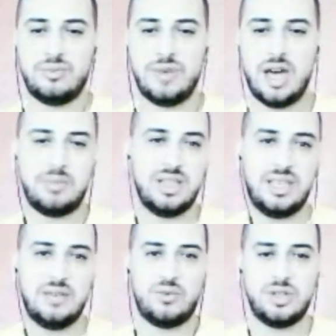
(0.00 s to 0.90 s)
I
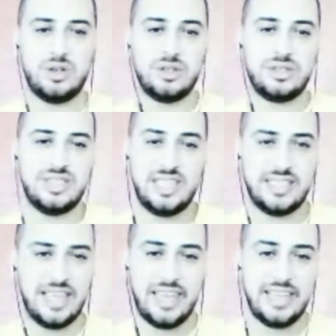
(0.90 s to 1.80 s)
believe we don't
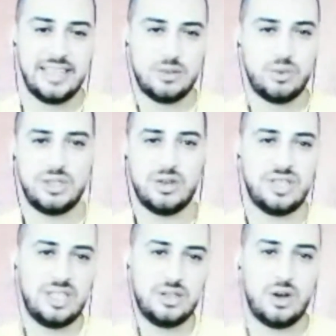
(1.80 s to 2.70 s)
need aid. We don't
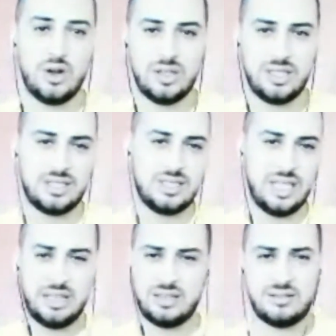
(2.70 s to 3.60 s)
need all this
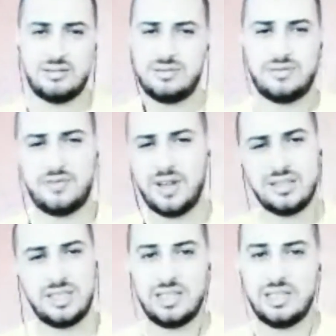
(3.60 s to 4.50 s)
like
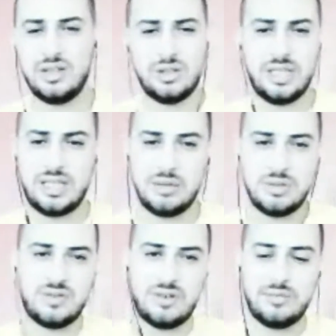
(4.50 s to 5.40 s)
funding, you know, that comes
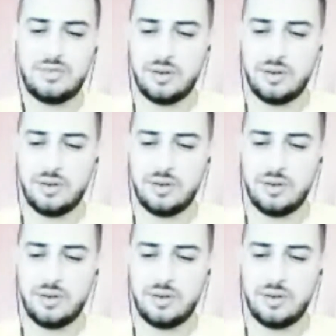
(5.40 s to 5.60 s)
from